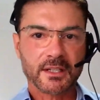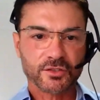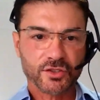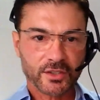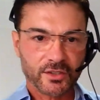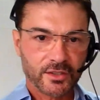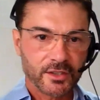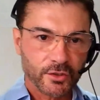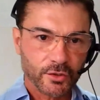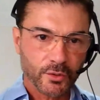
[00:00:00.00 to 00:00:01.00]
just
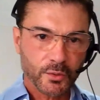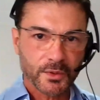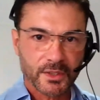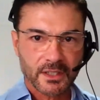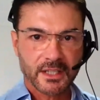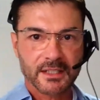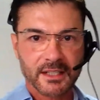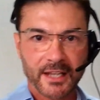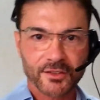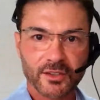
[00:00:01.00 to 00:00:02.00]
the tool in
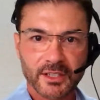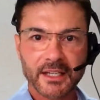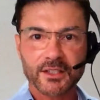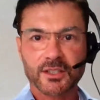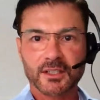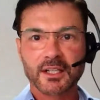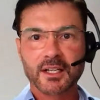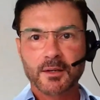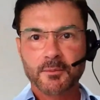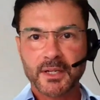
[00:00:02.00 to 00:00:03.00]
isolation,
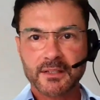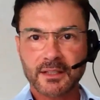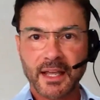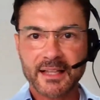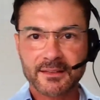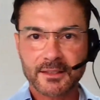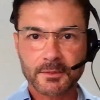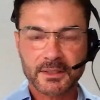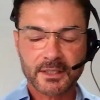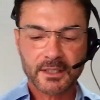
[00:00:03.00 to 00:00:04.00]
but as
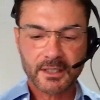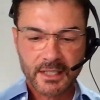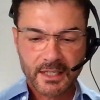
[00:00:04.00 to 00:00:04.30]
the